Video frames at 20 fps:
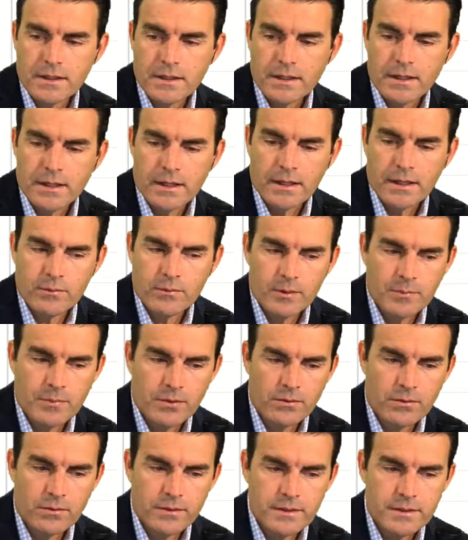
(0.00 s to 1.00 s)
and we
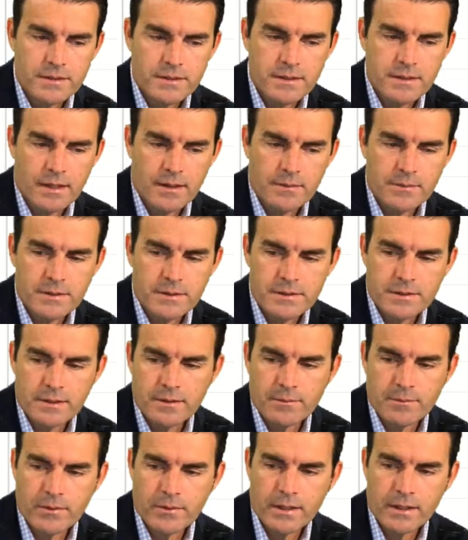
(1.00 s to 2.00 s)
pull this up, it's going
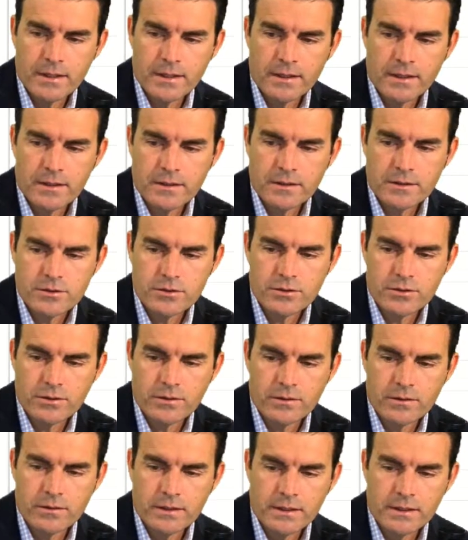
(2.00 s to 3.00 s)
to show
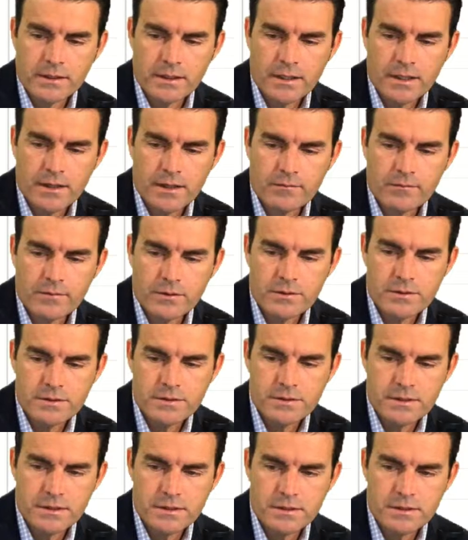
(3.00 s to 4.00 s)
you their income versus
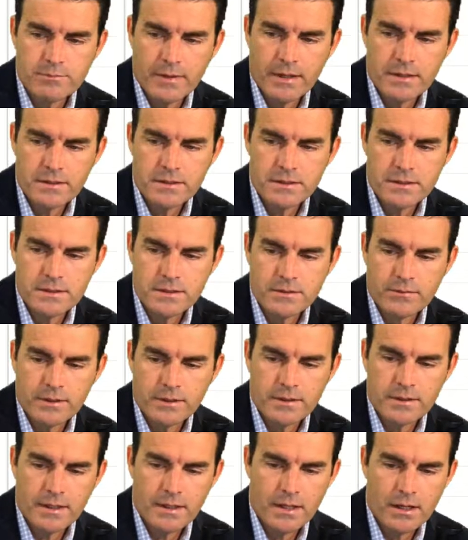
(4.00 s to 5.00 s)
expenses. I want to
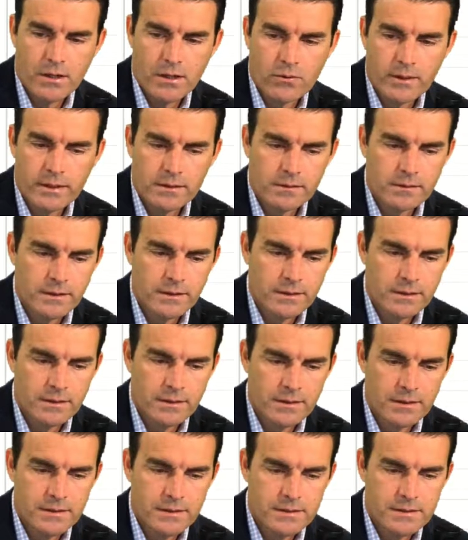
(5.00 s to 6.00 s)
take a quick look at
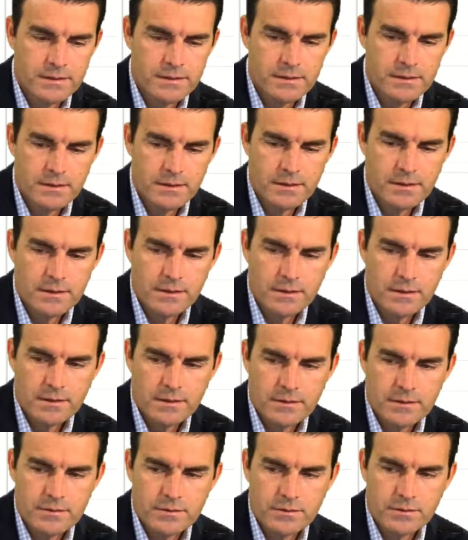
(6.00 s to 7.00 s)
this
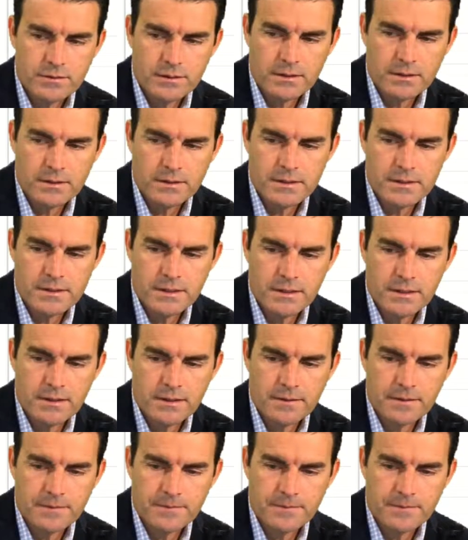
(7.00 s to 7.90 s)
so you can see it.